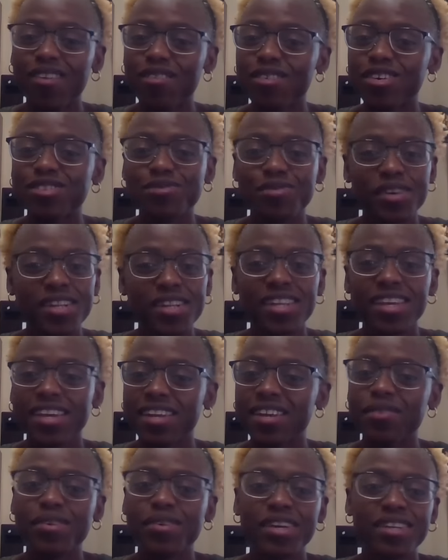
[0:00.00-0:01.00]
I was really
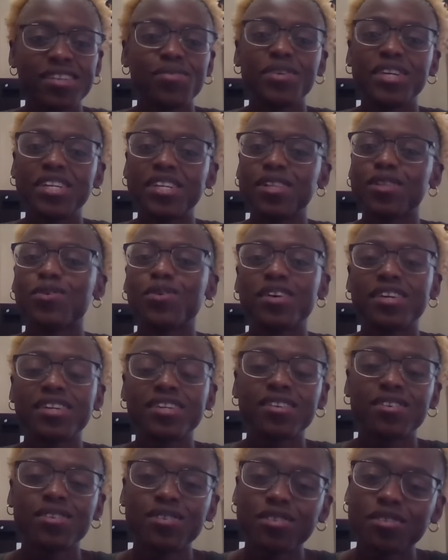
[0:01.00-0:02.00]
in it with with the
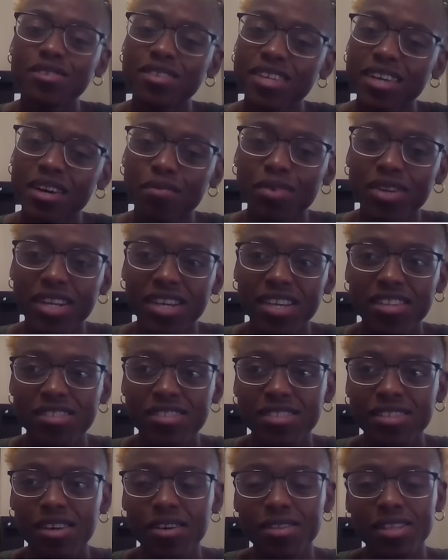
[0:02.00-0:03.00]
Lord those couple
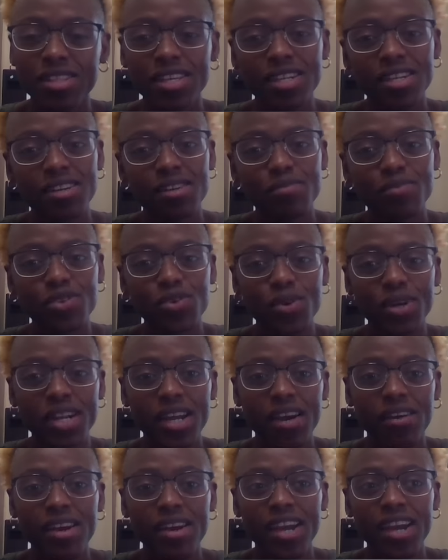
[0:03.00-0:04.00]
days leading up to when
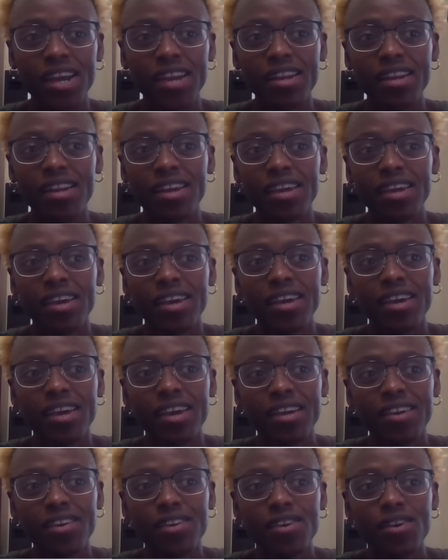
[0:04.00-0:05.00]
I ran.
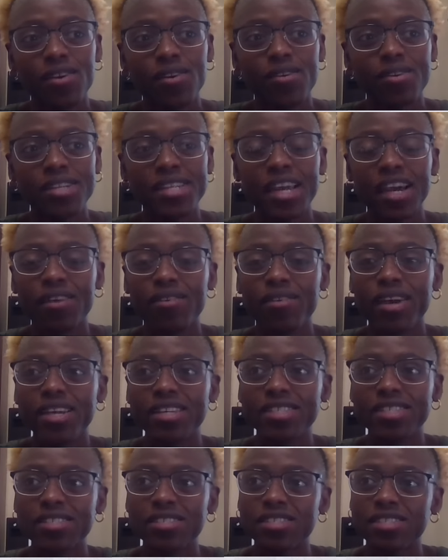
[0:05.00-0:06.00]
And you know, that
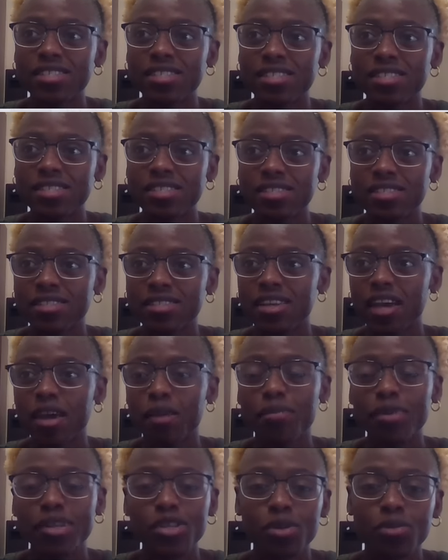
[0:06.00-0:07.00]
race is just the
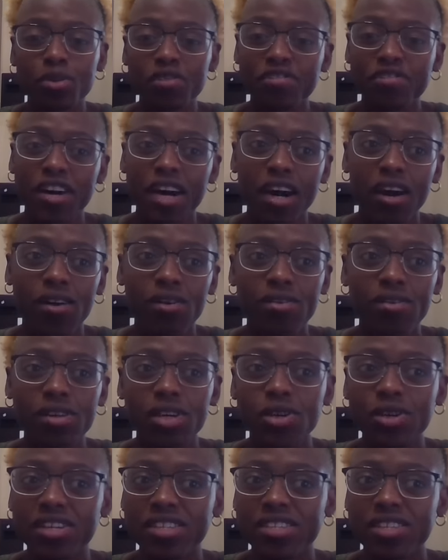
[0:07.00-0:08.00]
epitome of how
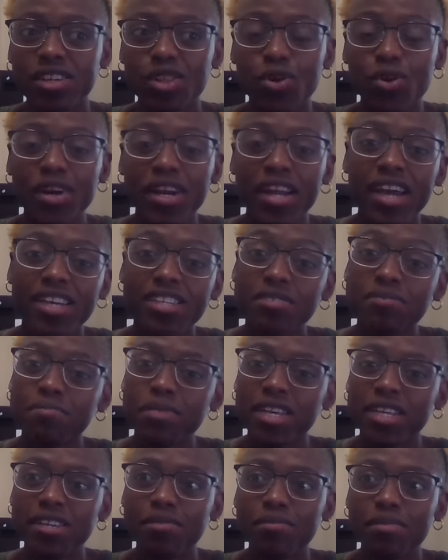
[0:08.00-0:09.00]
good the Lord has
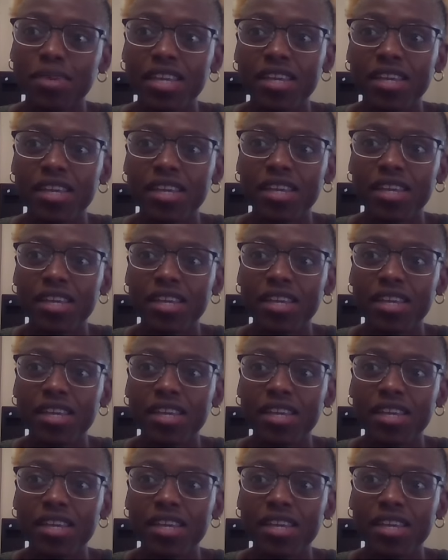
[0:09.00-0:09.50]
been to me.